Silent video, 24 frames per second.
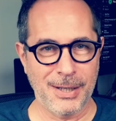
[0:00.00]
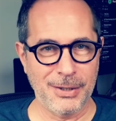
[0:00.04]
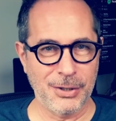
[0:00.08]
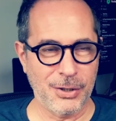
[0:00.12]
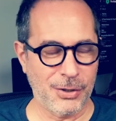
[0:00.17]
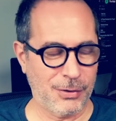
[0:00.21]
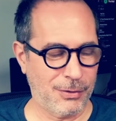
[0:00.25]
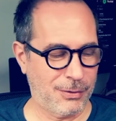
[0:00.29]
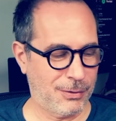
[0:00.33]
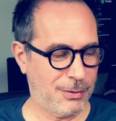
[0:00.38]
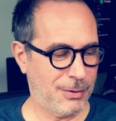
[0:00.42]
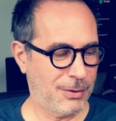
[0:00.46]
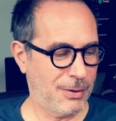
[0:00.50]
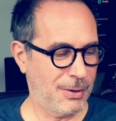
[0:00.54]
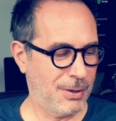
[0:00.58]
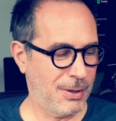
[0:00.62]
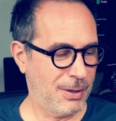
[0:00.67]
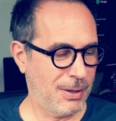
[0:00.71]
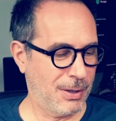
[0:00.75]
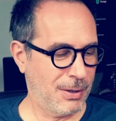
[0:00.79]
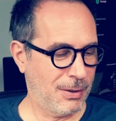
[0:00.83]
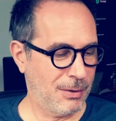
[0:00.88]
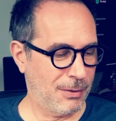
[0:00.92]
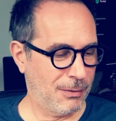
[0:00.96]
I just
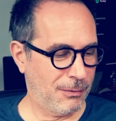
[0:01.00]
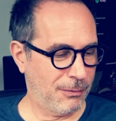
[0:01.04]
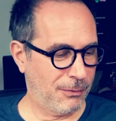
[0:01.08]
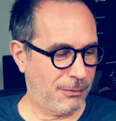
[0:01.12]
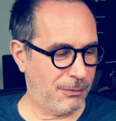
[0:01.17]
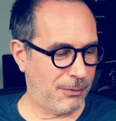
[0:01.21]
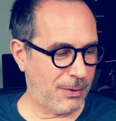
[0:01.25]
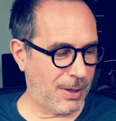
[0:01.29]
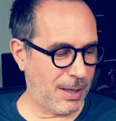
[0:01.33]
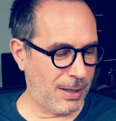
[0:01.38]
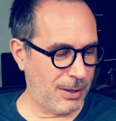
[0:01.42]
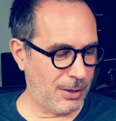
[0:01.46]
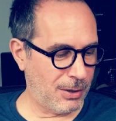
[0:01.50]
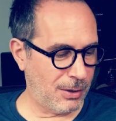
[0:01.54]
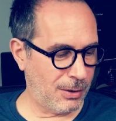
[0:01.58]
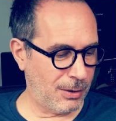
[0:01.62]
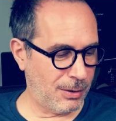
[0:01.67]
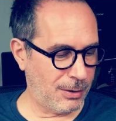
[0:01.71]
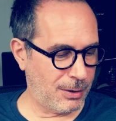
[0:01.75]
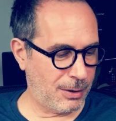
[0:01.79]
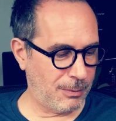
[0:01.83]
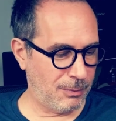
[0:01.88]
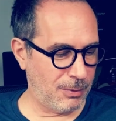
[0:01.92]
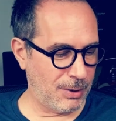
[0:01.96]
find
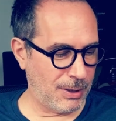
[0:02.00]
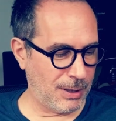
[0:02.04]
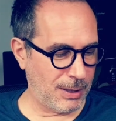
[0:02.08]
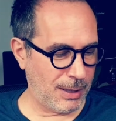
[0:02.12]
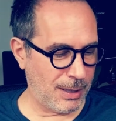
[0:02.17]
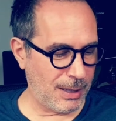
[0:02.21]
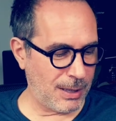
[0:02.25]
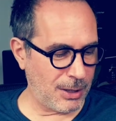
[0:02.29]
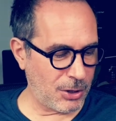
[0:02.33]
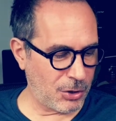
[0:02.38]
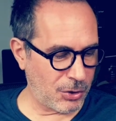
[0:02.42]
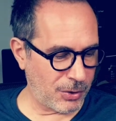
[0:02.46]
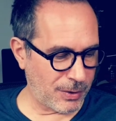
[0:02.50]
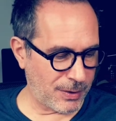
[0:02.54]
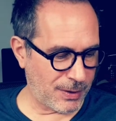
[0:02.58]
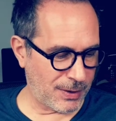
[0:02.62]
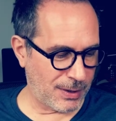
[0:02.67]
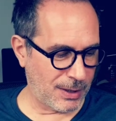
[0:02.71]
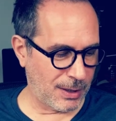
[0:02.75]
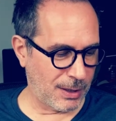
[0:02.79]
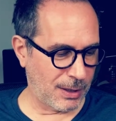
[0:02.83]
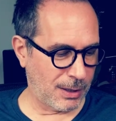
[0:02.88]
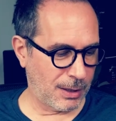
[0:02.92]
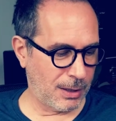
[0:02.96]
her to be
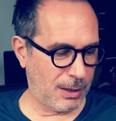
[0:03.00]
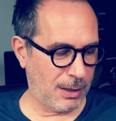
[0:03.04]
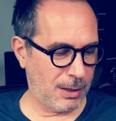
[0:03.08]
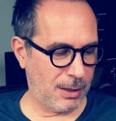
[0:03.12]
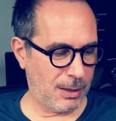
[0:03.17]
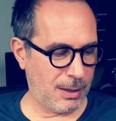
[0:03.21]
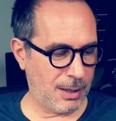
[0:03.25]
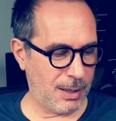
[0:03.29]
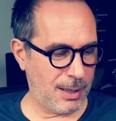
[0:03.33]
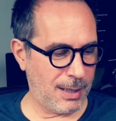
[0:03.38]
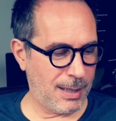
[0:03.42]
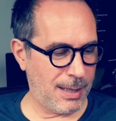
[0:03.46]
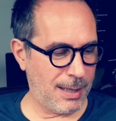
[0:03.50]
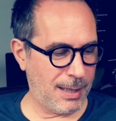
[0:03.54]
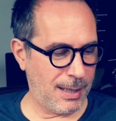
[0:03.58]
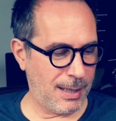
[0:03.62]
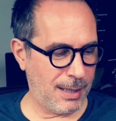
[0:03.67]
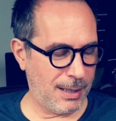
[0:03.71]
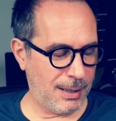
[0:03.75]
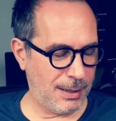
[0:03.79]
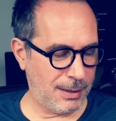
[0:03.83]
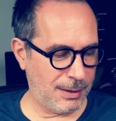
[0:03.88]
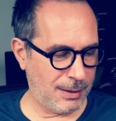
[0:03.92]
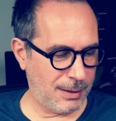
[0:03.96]
interesting,
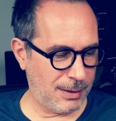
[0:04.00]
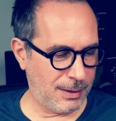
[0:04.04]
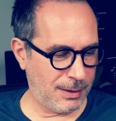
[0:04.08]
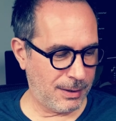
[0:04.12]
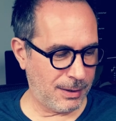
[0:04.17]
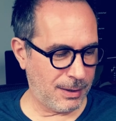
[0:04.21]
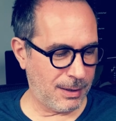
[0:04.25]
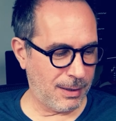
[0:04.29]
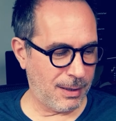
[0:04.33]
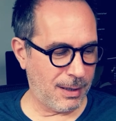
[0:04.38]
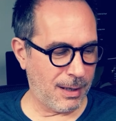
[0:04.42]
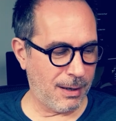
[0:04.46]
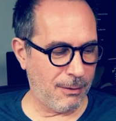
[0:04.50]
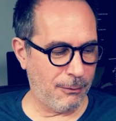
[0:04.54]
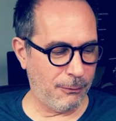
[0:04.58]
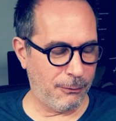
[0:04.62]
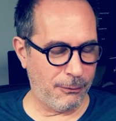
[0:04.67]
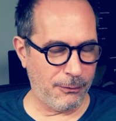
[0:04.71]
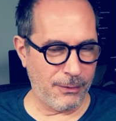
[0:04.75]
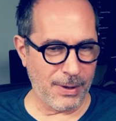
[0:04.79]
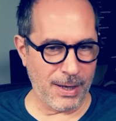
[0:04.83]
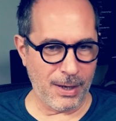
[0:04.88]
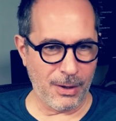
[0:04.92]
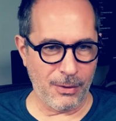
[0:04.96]
and I've
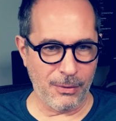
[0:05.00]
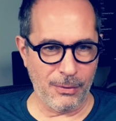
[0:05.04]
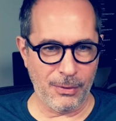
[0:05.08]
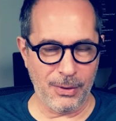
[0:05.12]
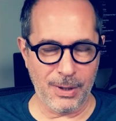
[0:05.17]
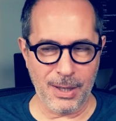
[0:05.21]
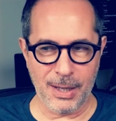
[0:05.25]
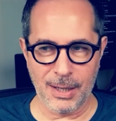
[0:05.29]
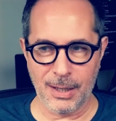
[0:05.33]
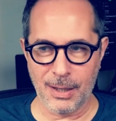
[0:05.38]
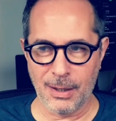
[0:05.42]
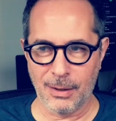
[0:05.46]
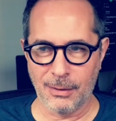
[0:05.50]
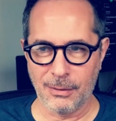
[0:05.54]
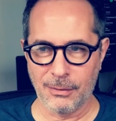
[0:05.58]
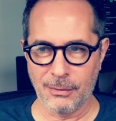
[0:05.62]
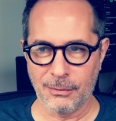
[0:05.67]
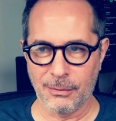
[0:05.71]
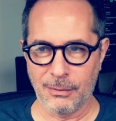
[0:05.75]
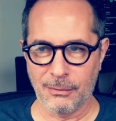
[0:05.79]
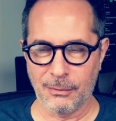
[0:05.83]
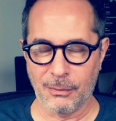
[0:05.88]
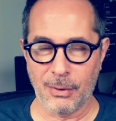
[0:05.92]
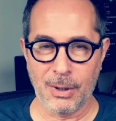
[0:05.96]
found that,
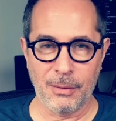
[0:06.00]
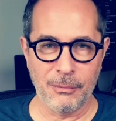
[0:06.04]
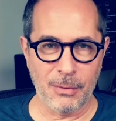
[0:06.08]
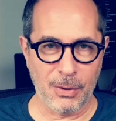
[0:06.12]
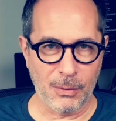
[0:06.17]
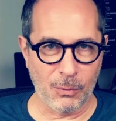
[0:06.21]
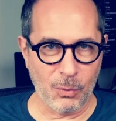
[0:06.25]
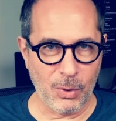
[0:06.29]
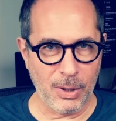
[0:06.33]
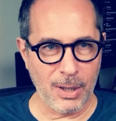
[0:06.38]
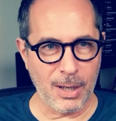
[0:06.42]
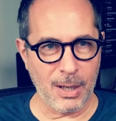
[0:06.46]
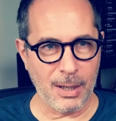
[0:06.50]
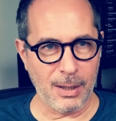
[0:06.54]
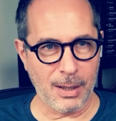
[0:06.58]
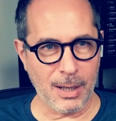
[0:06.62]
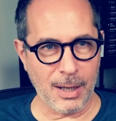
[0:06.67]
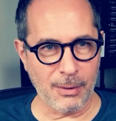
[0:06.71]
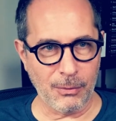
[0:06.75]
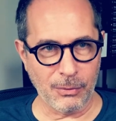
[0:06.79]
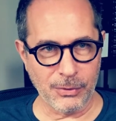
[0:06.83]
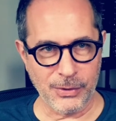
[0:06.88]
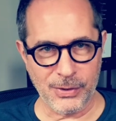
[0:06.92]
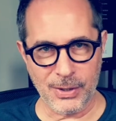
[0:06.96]
well, one,
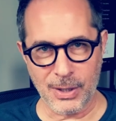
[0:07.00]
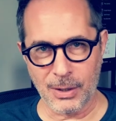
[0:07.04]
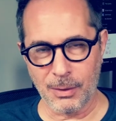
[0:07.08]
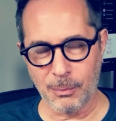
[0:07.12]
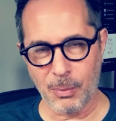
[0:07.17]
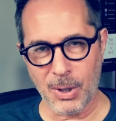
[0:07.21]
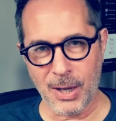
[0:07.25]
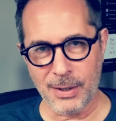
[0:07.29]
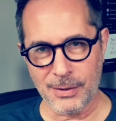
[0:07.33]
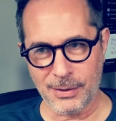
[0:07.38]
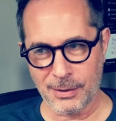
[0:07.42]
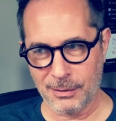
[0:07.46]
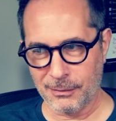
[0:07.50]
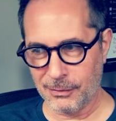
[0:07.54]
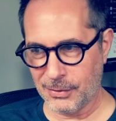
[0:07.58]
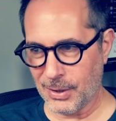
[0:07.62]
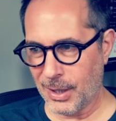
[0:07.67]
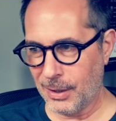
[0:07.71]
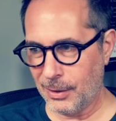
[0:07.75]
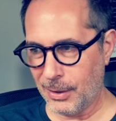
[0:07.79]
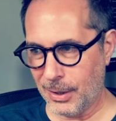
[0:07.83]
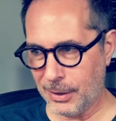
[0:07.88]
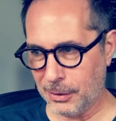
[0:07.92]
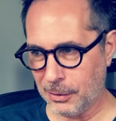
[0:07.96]
I will say the
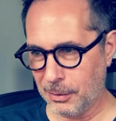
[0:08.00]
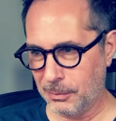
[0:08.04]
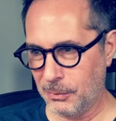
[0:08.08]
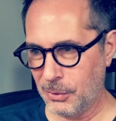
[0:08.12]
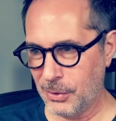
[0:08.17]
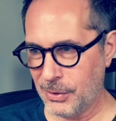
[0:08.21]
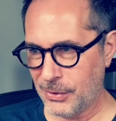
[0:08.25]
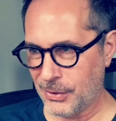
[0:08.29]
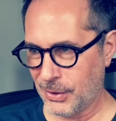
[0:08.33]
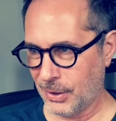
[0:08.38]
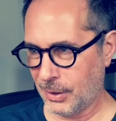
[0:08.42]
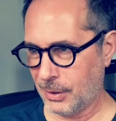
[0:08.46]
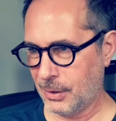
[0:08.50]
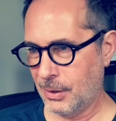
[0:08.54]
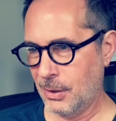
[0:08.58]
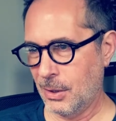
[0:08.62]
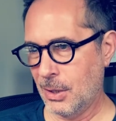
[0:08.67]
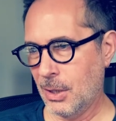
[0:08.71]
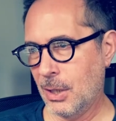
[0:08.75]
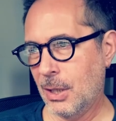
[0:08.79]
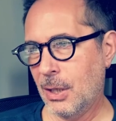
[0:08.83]
positives. I like her music.